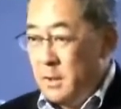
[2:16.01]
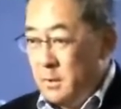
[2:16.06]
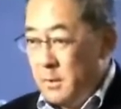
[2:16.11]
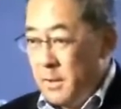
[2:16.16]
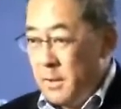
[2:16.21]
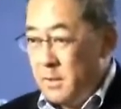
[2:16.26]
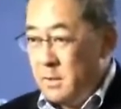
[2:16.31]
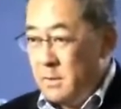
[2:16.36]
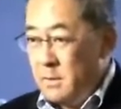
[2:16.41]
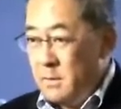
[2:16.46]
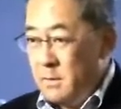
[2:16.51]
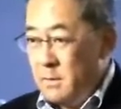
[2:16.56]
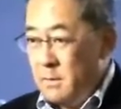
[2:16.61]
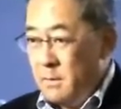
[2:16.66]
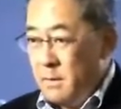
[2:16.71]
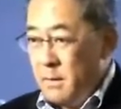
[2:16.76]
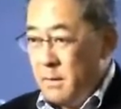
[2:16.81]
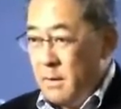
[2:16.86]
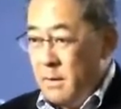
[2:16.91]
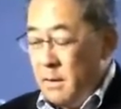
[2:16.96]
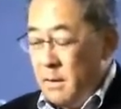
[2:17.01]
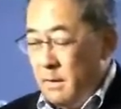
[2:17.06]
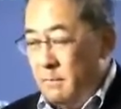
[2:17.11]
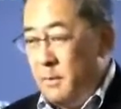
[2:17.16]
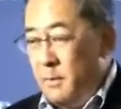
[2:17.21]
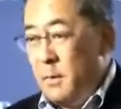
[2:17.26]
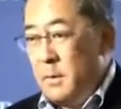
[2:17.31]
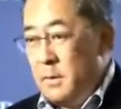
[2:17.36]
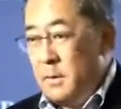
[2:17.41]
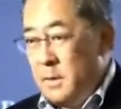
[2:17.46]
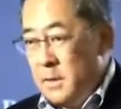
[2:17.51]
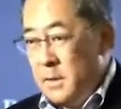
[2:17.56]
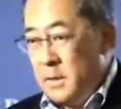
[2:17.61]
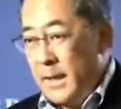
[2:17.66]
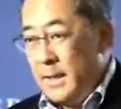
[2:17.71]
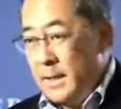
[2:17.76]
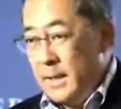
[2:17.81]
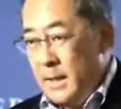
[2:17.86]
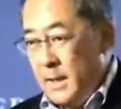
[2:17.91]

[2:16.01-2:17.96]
Louis, if you're in San